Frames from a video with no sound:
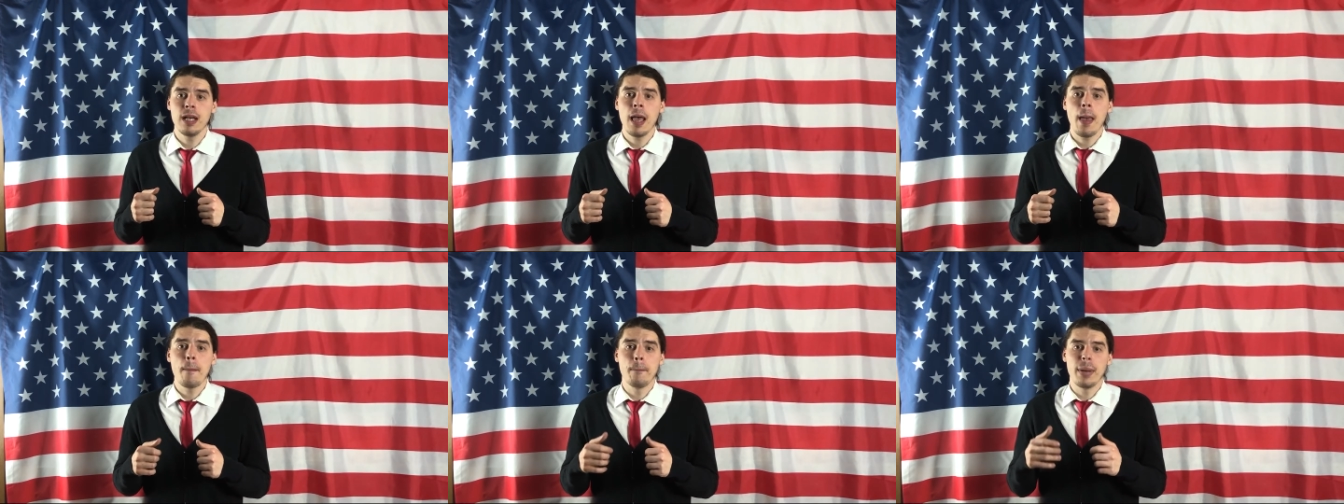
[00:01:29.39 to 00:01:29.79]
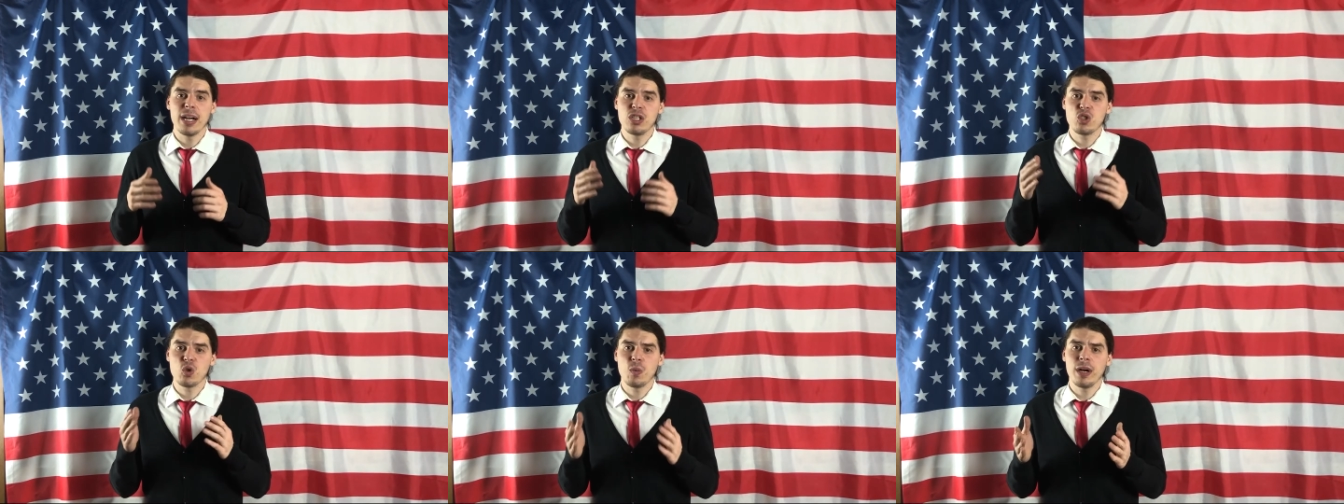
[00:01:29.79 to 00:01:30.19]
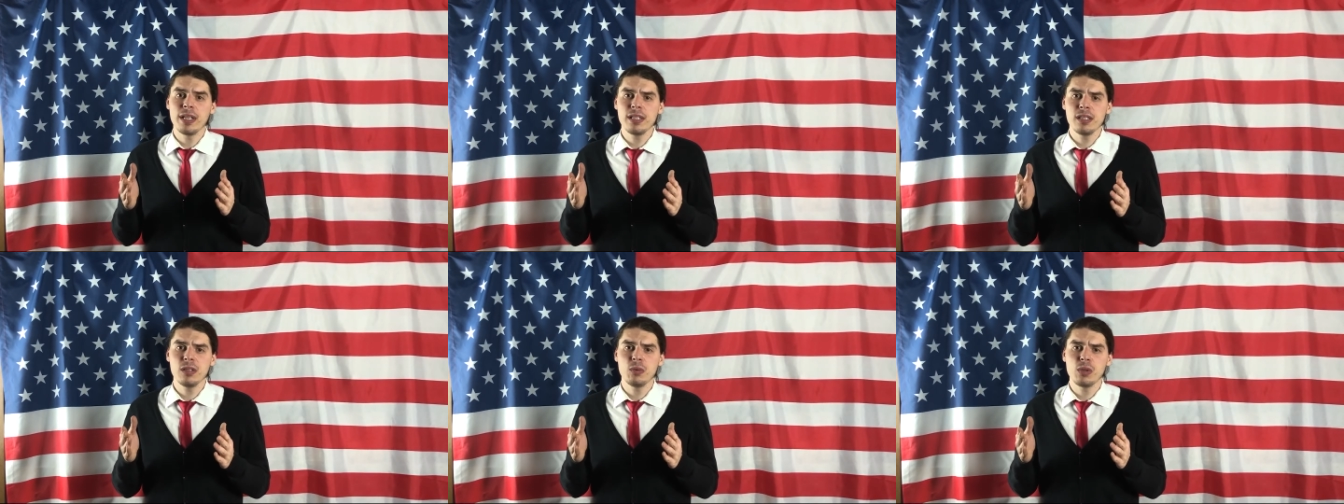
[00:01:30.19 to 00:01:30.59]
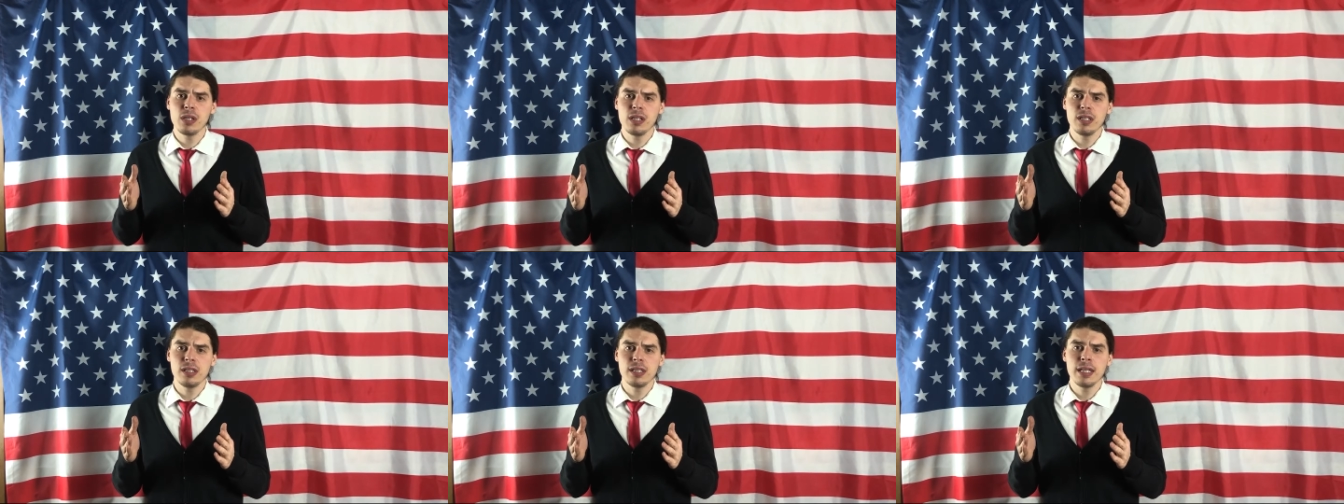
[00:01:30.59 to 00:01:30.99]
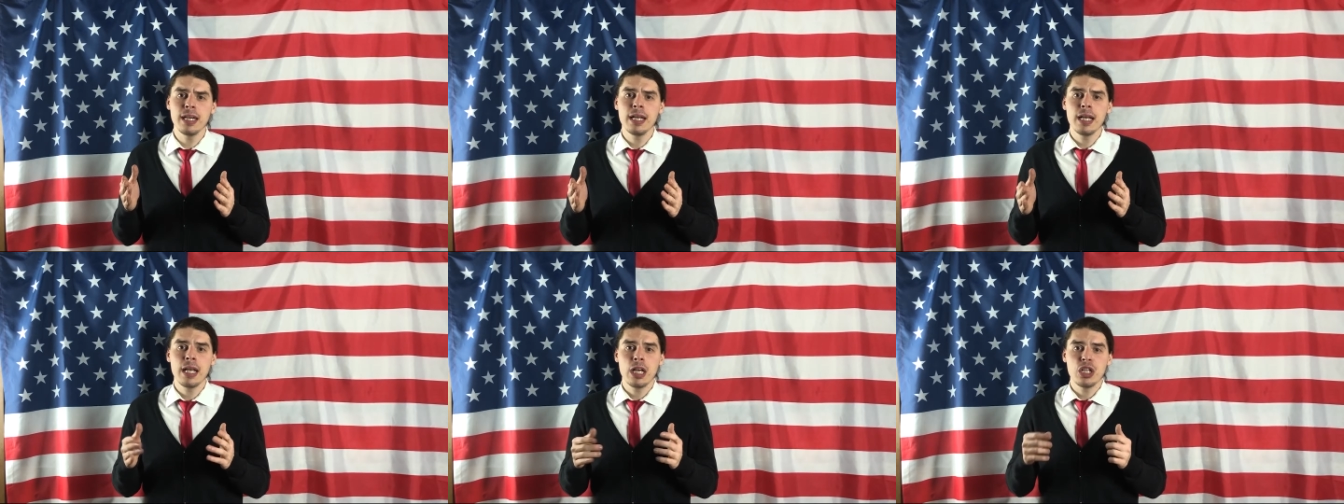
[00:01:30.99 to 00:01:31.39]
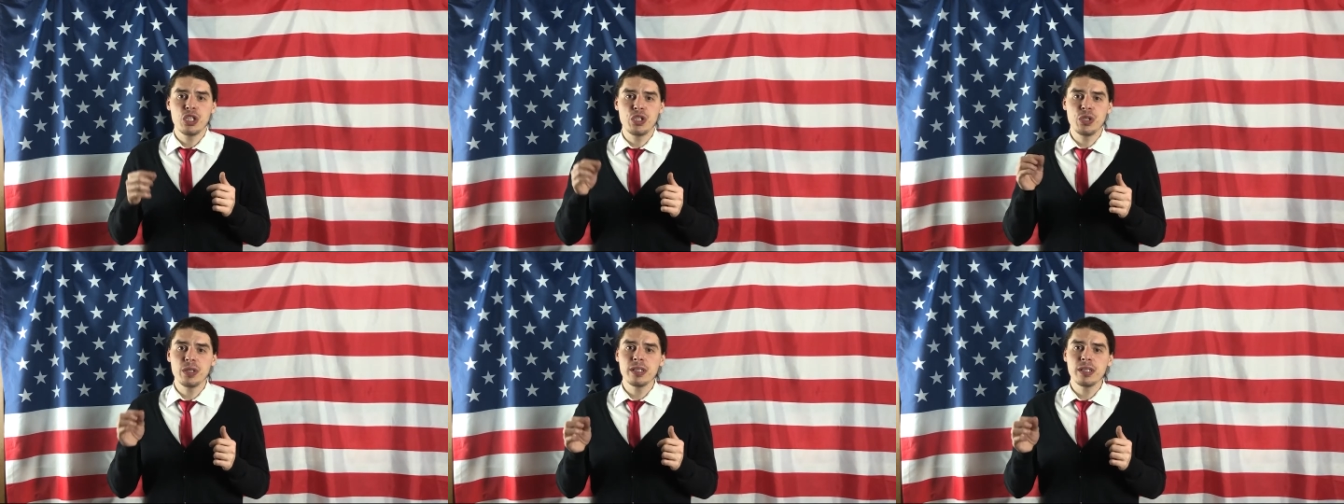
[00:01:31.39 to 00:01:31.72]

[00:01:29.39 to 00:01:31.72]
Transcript: But Giovanni Savarisi took